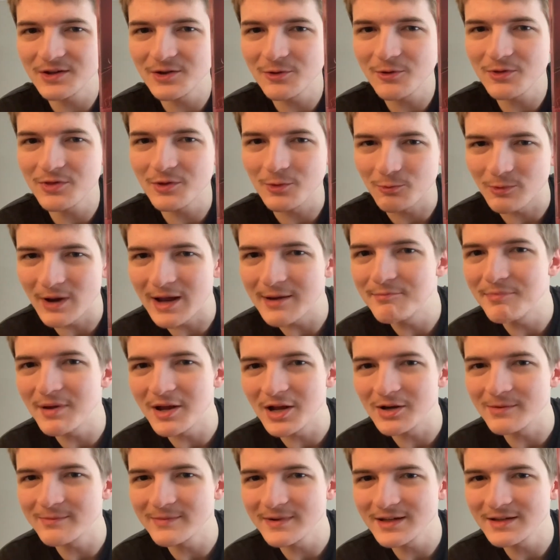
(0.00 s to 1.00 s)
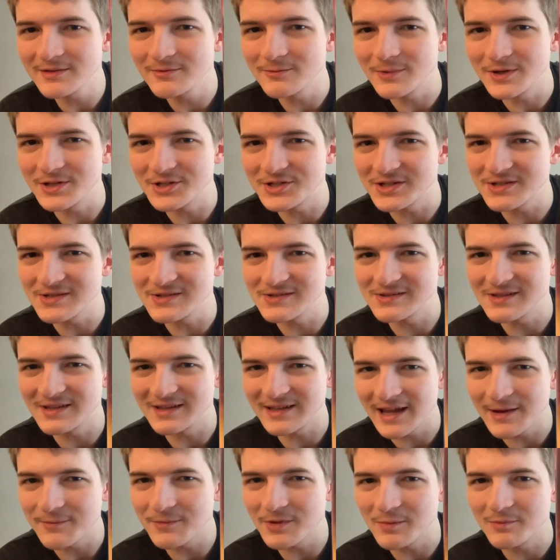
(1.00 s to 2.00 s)
do with the Red Pyramid, which is the
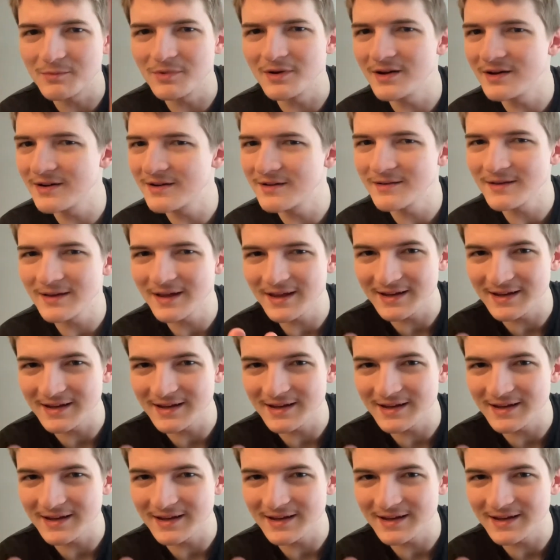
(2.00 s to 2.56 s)
name of the book,